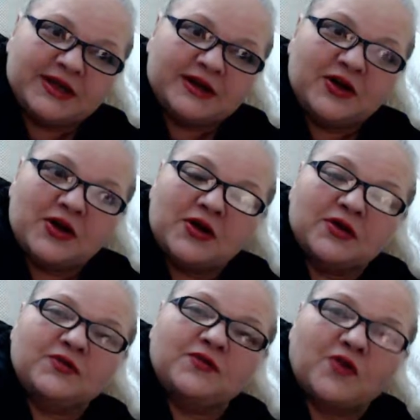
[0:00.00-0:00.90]

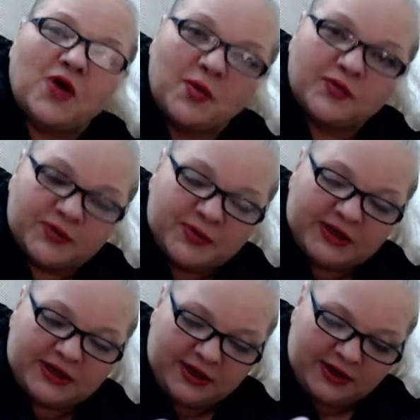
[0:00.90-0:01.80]
learned from the
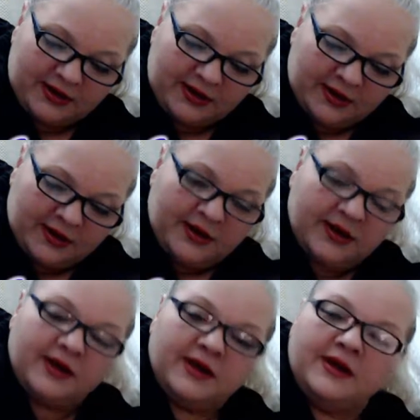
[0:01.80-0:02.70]
media.
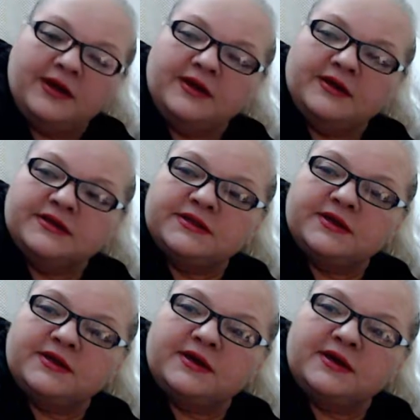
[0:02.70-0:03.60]
And
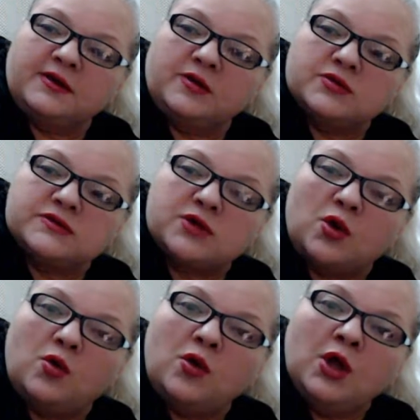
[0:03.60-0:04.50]

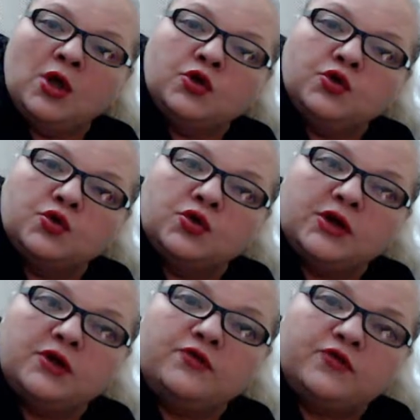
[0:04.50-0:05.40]
so you
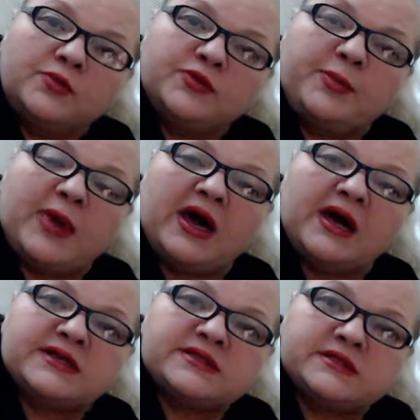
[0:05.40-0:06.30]
learn from the
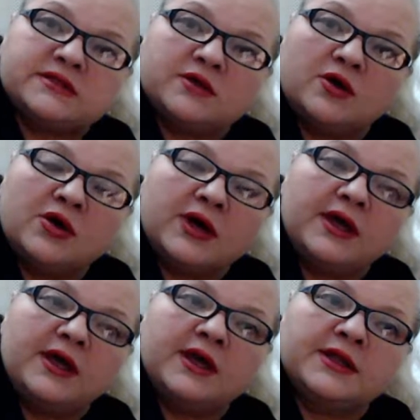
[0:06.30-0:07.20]
past,
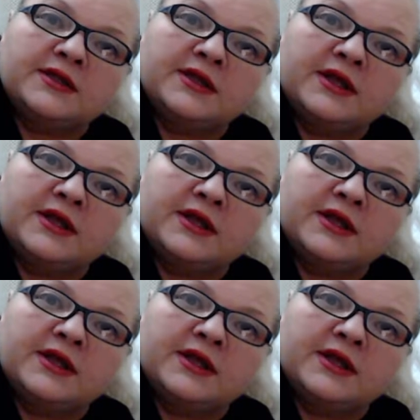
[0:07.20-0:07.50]
okay, and